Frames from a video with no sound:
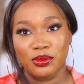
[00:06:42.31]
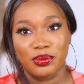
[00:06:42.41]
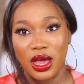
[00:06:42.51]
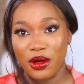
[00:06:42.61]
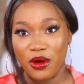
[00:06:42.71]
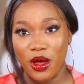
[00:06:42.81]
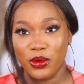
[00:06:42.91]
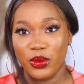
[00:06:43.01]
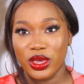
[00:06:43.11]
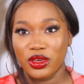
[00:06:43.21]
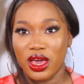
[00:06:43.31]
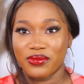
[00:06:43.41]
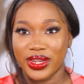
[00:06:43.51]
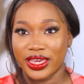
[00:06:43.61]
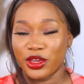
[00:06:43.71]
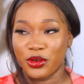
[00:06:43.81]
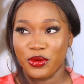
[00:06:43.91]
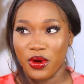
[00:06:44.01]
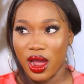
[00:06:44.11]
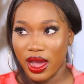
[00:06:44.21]
background where you have like a
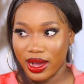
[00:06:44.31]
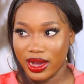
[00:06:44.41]
rack.